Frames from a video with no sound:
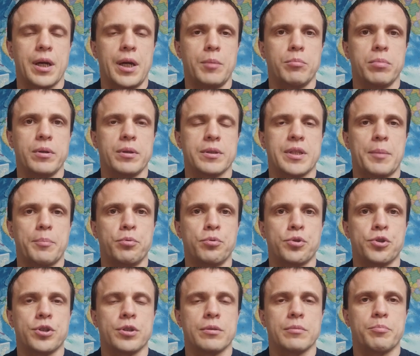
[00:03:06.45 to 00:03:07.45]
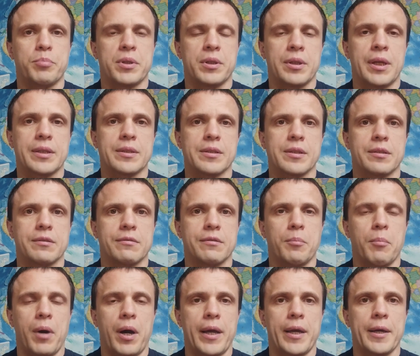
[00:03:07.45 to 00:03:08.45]
was launched on May 15,
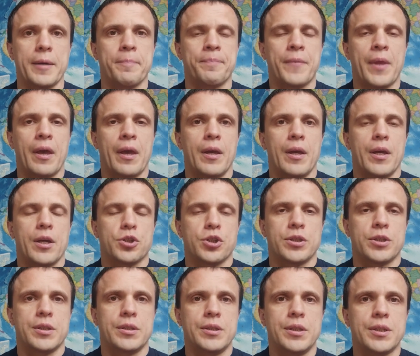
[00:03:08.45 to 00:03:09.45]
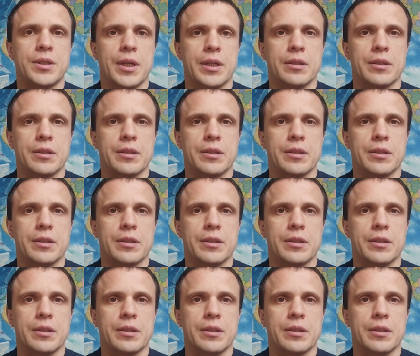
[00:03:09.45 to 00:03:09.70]
1960.